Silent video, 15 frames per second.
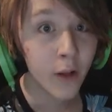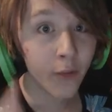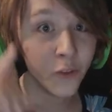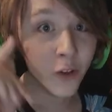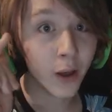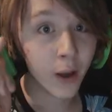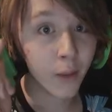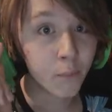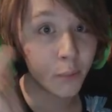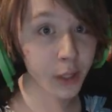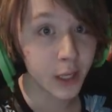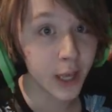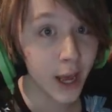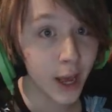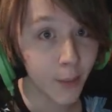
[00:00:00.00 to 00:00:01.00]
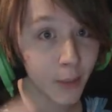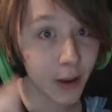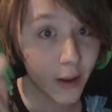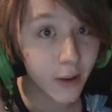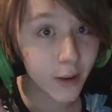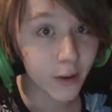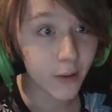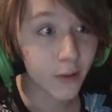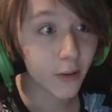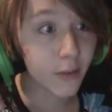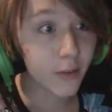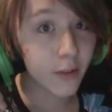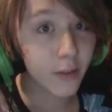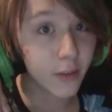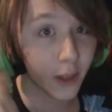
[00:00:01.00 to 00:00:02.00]
the PM
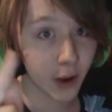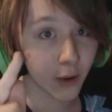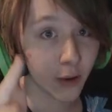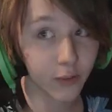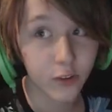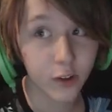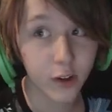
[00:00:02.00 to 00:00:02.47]
is there instead of